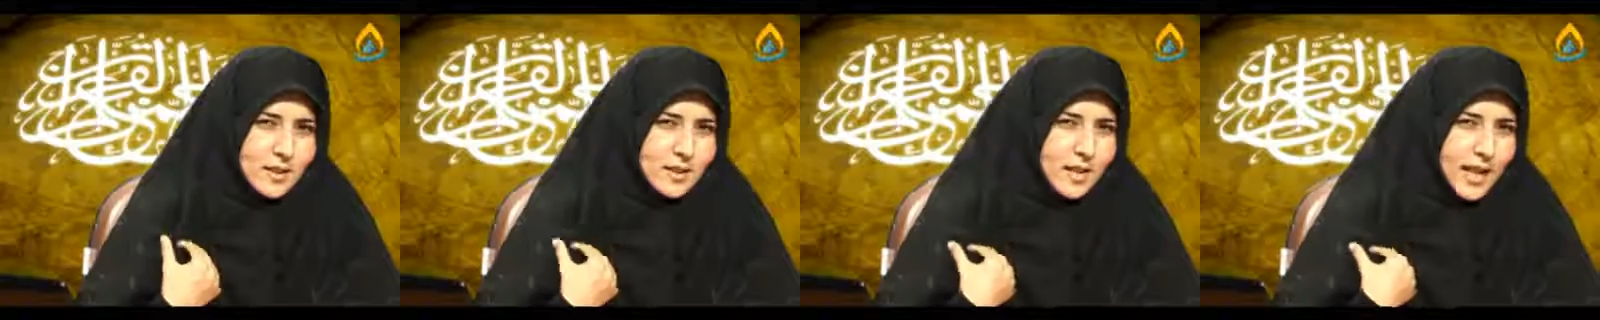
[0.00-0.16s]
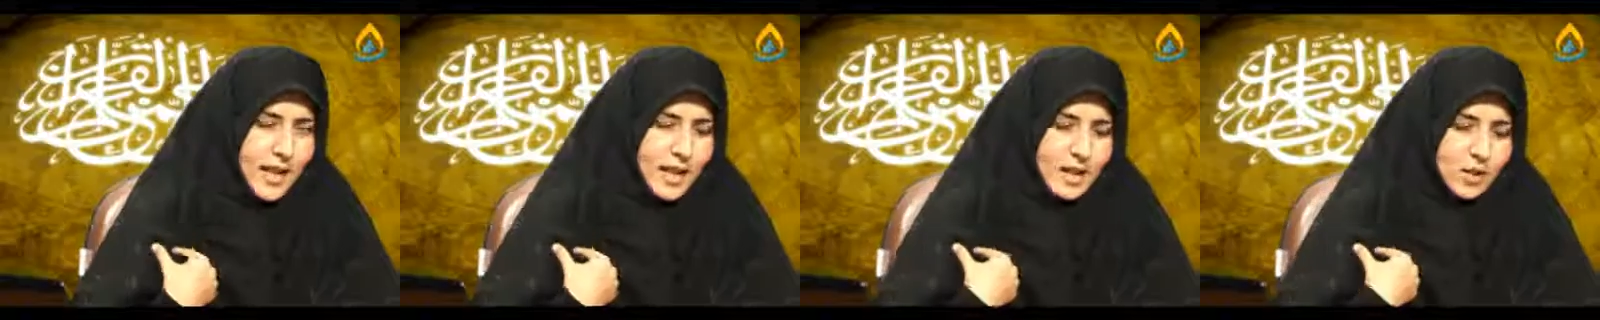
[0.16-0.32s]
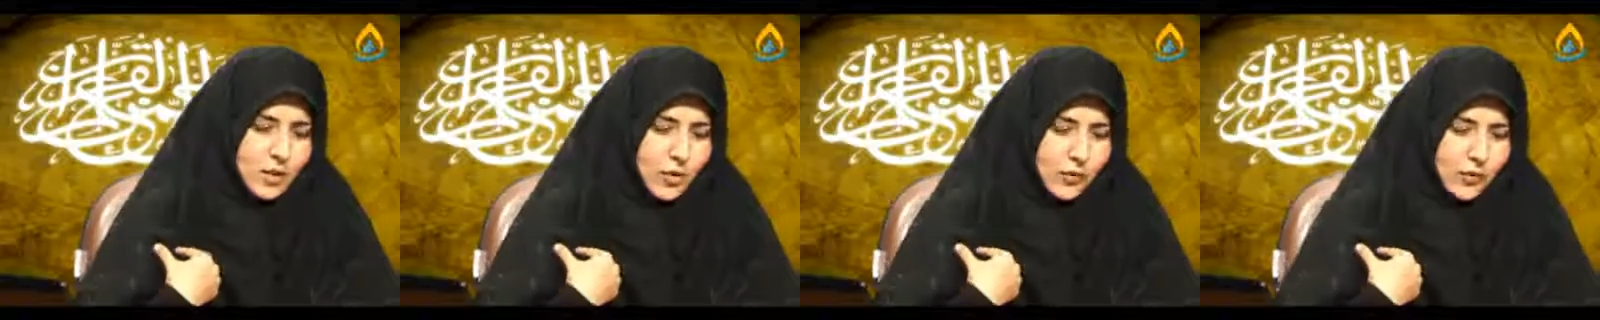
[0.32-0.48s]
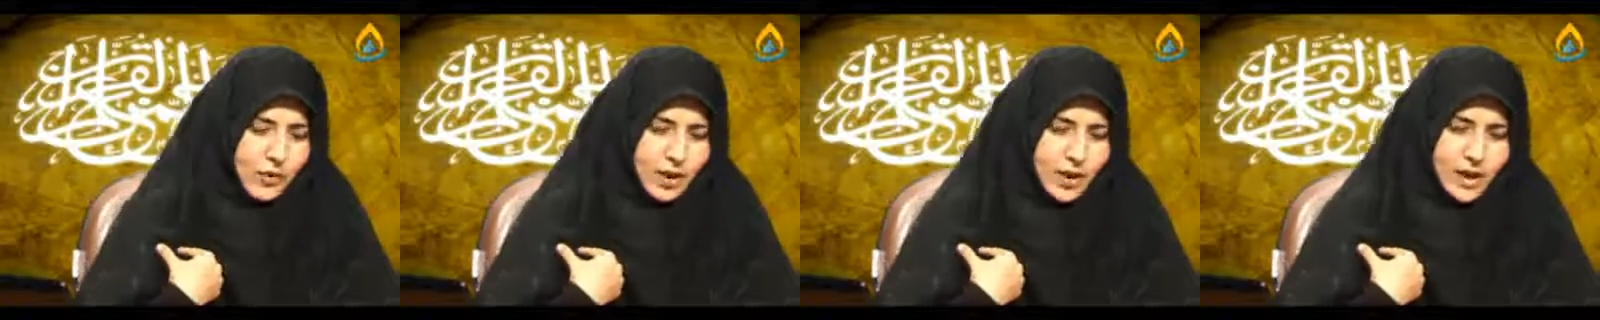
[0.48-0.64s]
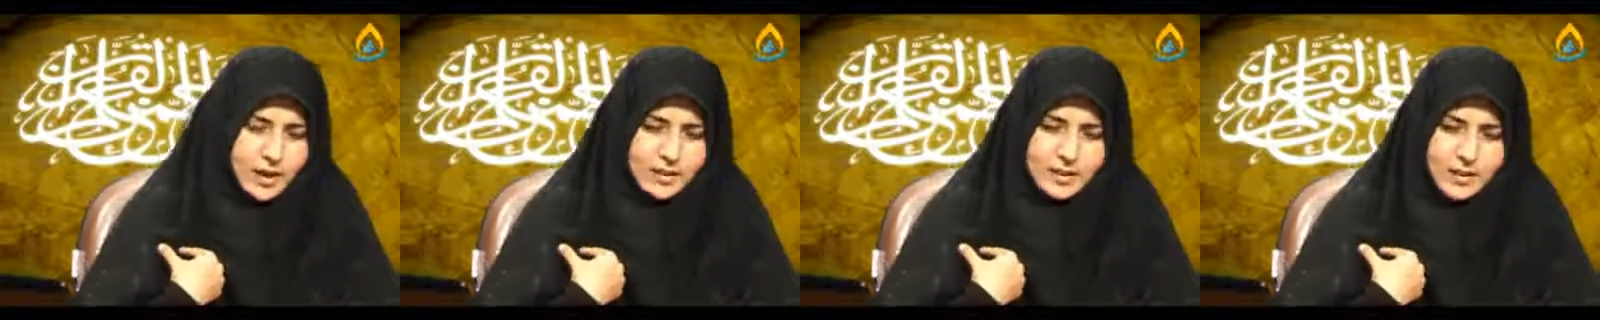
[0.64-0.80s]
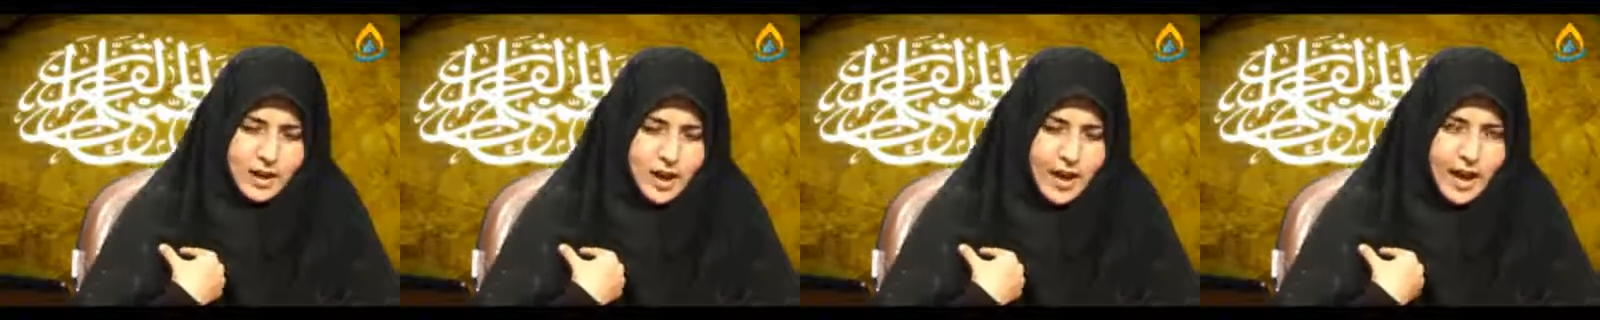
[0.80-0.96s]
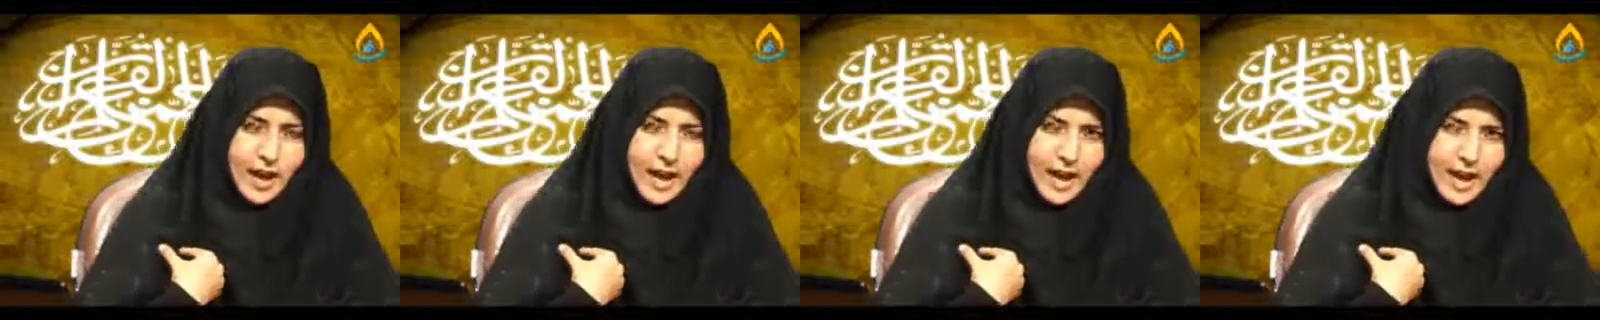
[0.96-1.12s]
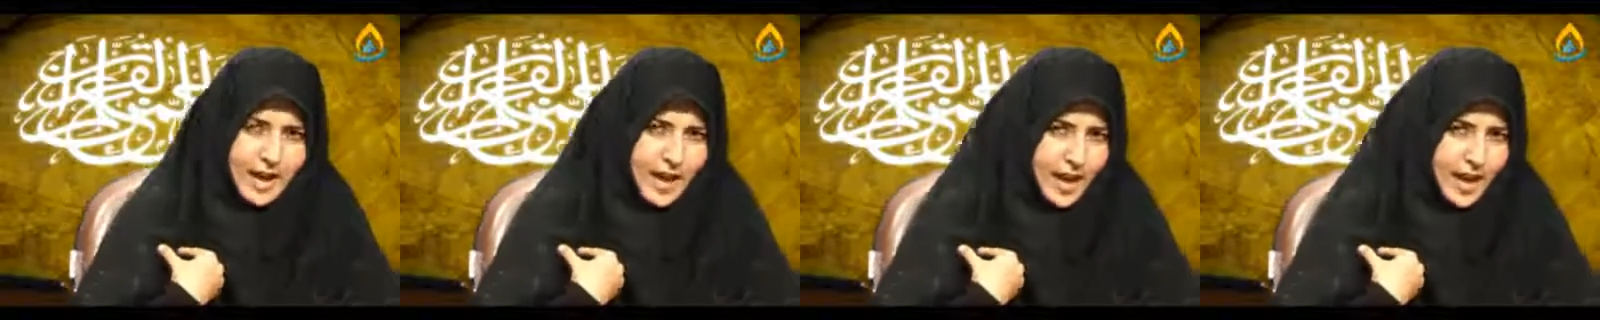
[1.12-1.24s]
night of Qadr, I